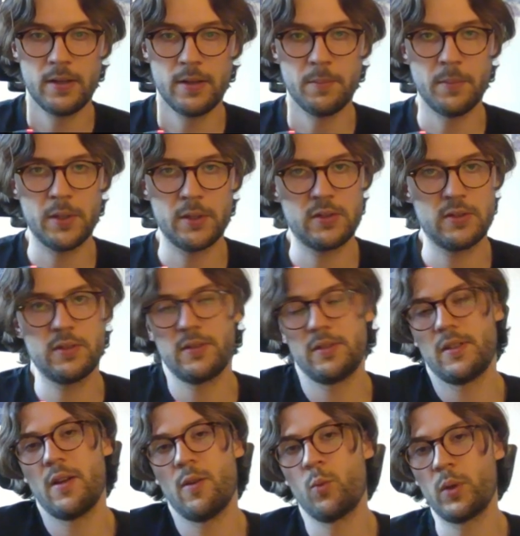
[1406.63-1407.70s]
But
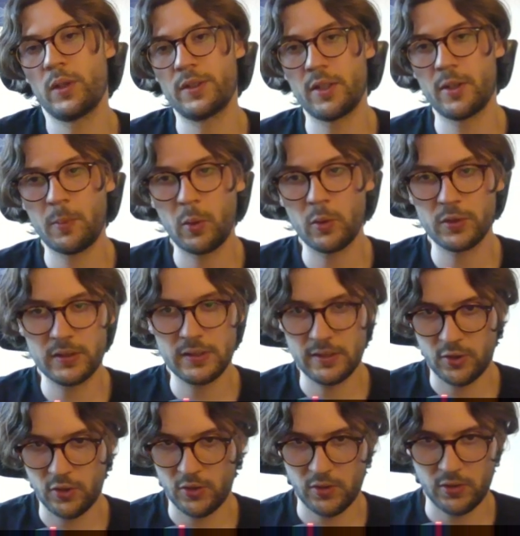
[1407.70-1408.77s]
when our opponent is
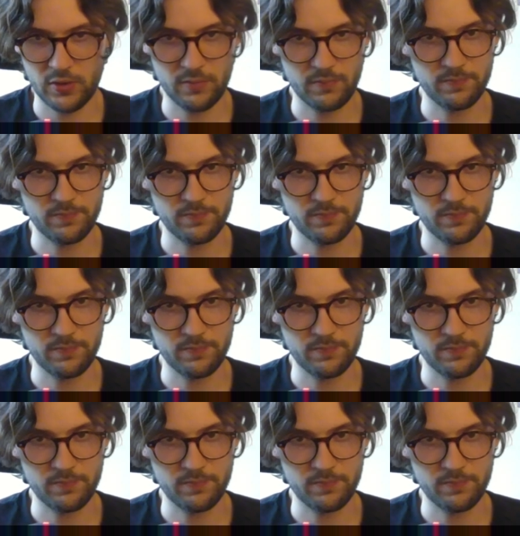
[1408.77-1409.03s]
just